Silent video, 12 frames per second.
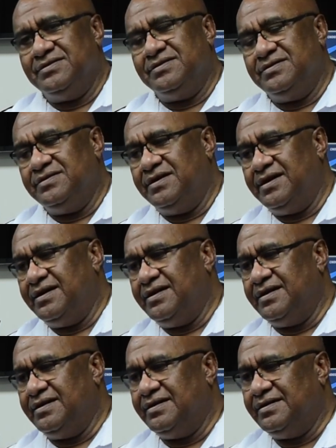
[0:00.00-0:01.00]

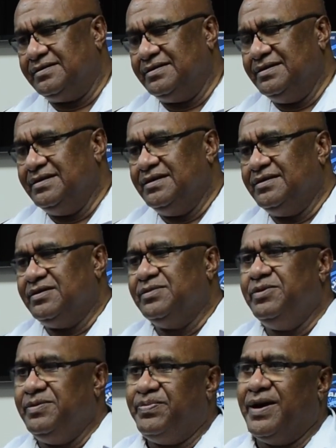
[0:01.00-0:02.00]
to
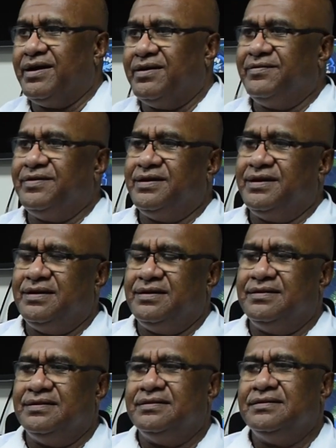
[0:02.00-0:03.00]
be part of
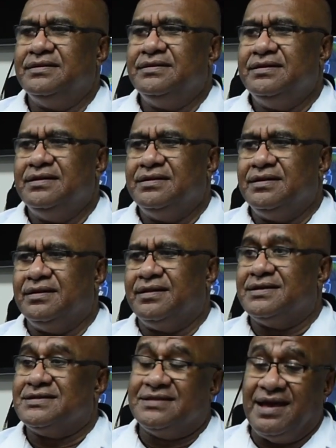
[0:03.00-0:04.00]

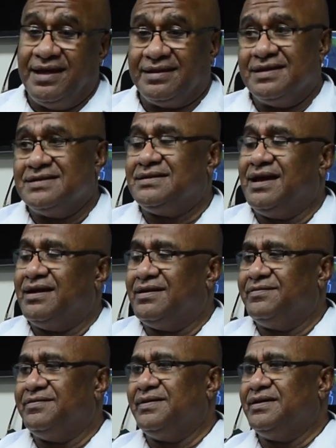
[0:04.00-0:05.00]
the start
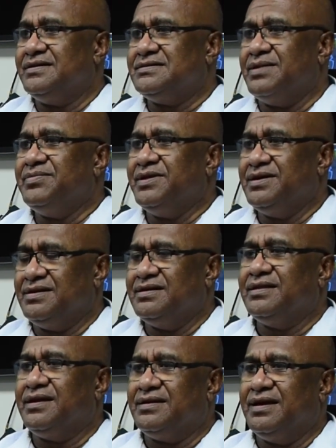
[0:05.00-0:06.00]
of
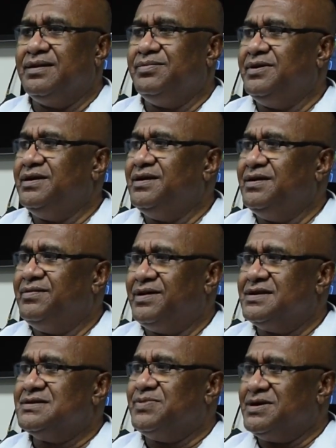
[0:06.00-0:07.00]
something that can be
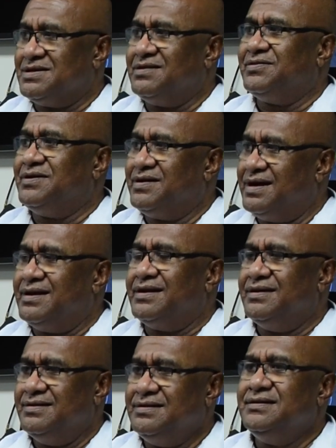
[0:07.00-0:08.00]
very special for our country.